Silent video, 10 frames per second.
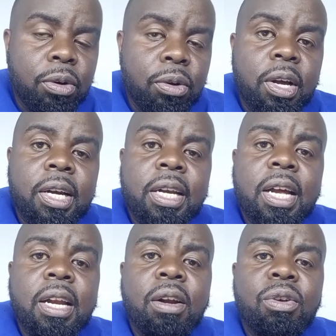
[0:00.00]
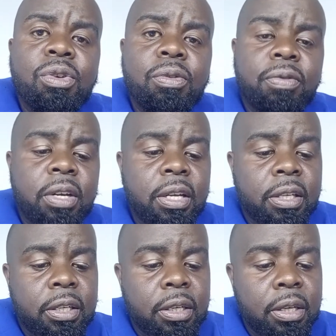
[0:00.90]
you are done a lot of
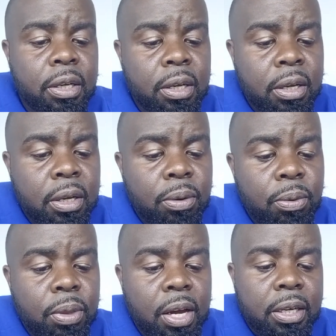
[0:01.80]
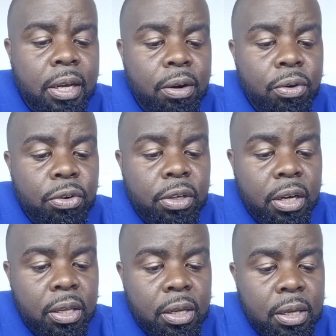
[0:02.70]
tests that are not
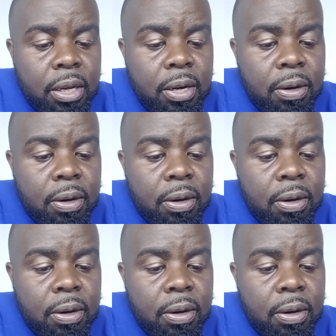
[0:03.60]
necessary.